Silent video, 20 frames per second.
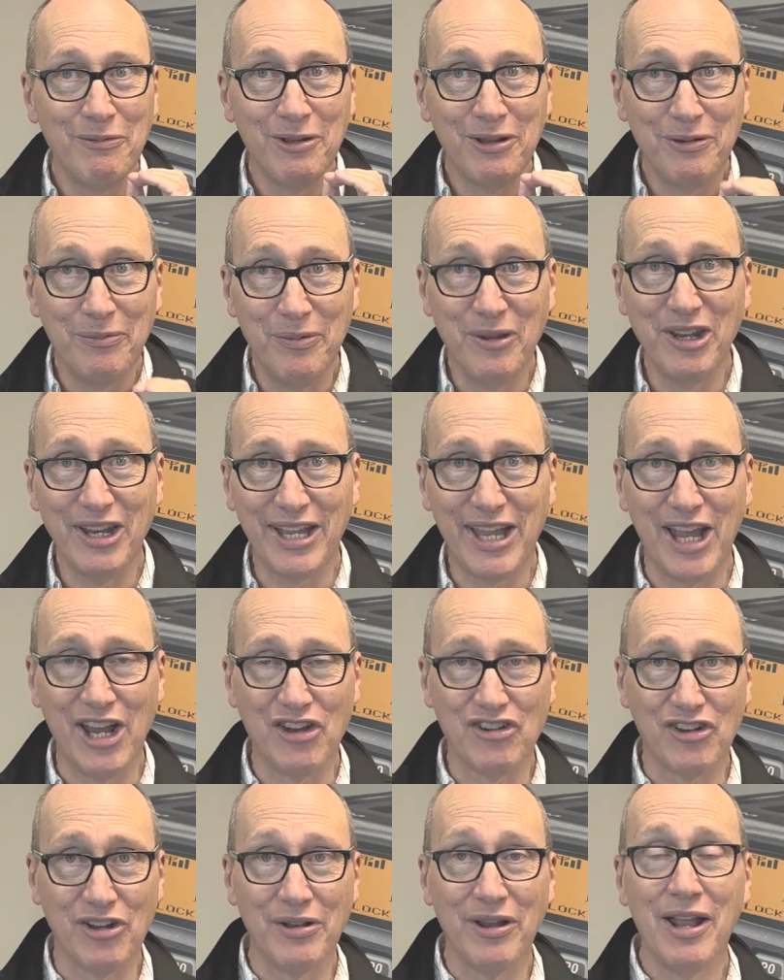
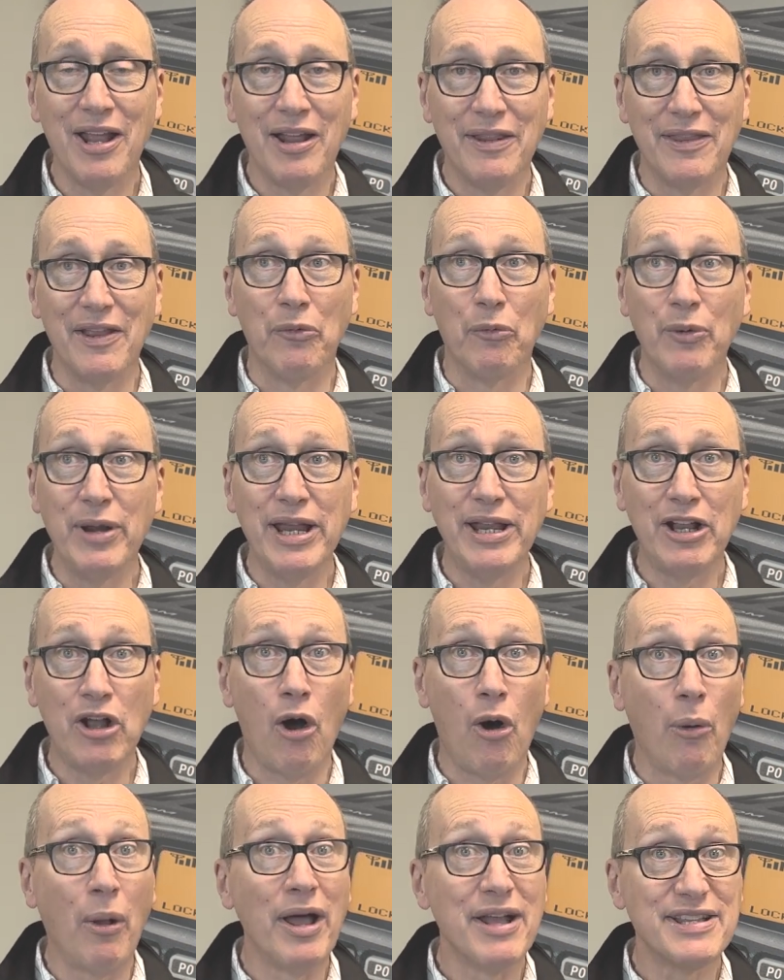communication that we
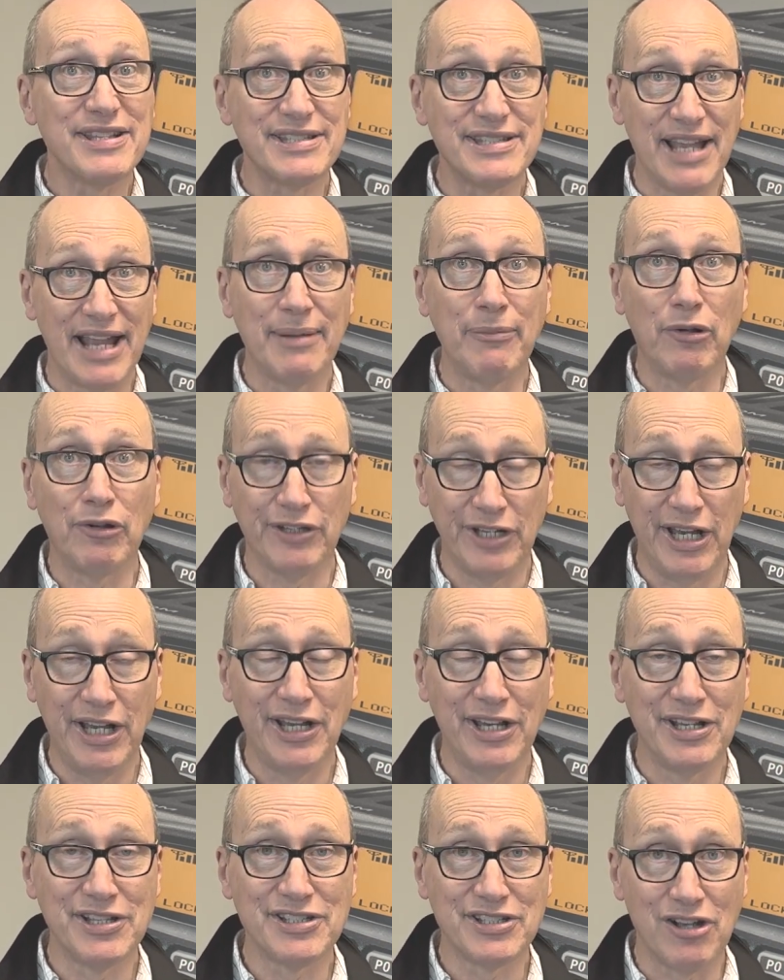call
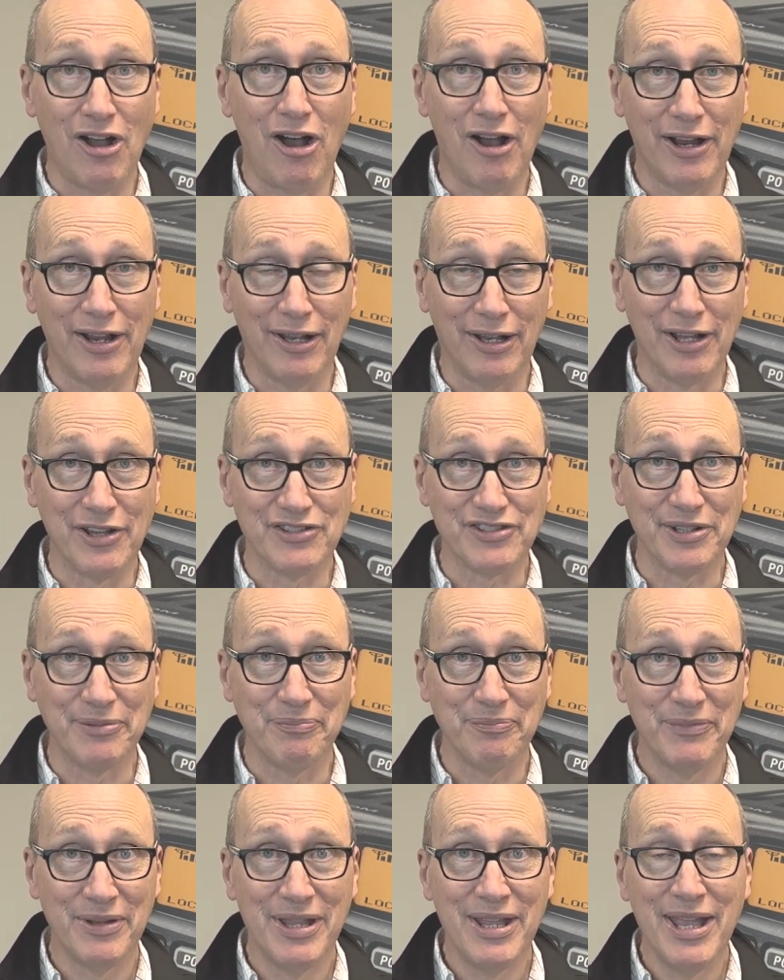simultaneous talk and listen.